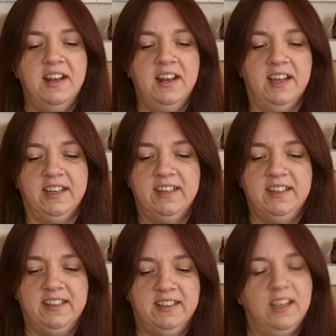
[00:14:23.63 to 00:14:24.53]
Like,
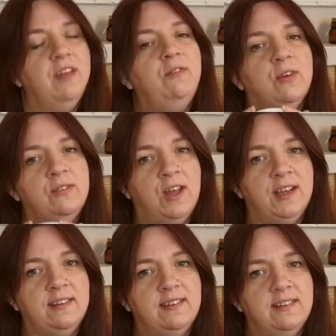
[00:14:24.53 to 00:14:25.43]
it feels
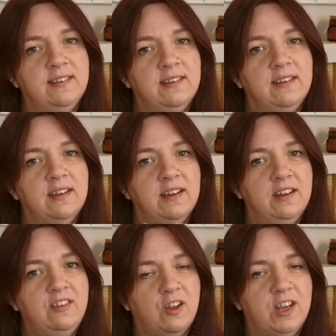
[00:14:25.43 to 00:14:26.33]
nice
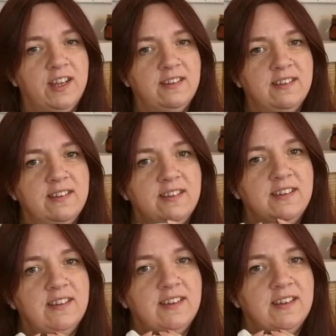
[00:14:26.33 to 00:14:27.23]
and solid
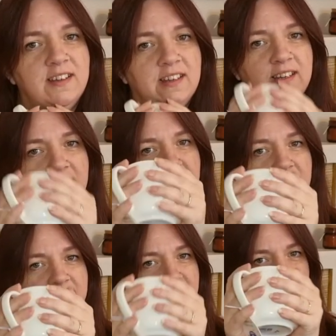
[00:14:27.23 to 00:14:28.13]
and
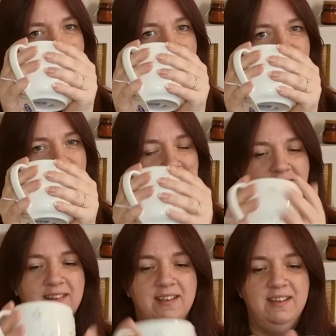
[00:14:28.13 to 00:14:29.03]
nice in your hands.
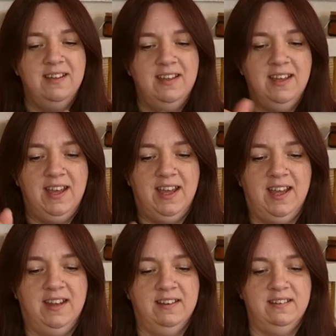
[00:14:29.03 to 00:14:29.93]

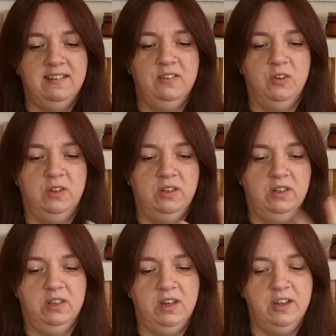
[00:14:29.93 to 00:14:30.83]
And not,
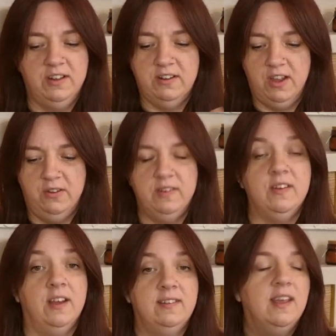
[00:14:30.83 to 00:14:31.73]
I don't know, it's
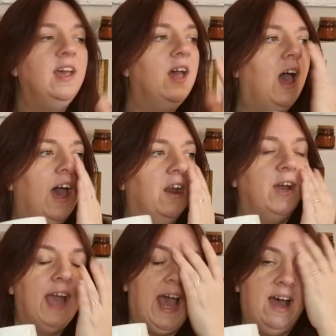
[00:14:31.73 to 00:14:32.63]
nice. And
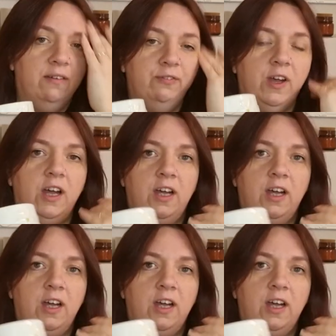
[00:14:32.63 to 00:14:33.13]
I have